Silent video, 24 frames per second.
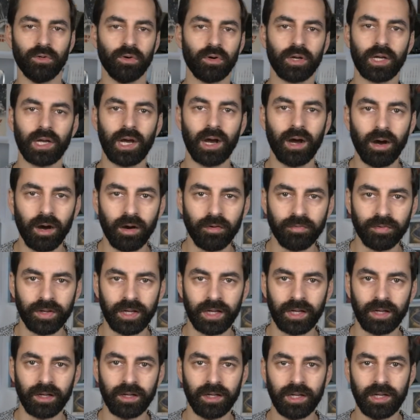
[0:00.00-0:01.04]
or
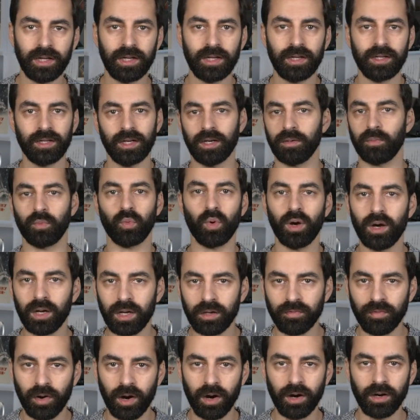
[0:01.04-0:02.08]
carving a
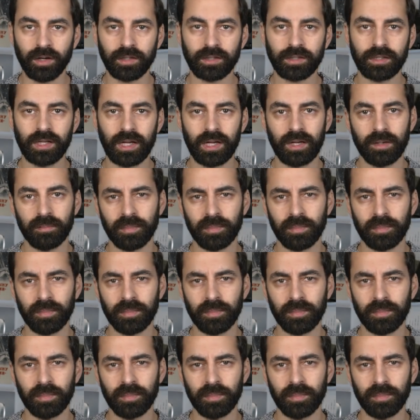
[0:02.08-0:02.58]
work of art.